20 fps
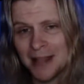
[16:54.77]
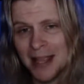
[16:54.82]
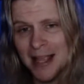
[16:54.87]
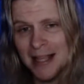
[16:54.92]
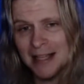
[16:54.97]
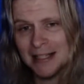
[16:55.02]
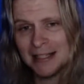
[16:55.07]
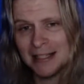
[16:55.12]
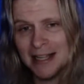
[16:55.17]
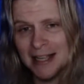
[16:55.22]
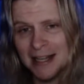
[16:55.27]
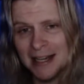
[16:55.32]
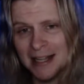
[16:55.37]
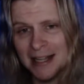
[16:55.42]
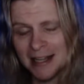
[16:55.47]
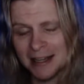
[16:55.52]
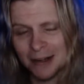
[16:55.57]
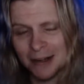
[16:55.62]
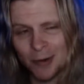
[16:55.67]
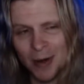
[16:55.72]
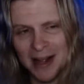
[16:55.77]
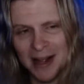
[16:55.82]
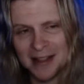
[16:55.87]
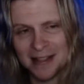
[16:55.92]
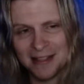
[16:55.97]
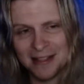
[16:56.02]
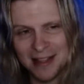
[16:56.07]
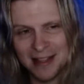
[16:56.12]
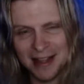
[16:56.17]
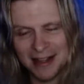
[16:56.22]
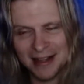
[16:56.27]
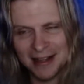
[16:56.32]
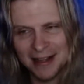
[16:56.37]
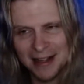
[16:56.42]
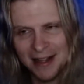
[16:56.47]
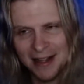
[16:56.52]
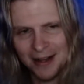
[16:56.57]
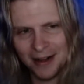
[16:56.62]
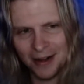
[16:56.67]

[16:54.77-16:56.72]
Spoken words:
is getting quite thick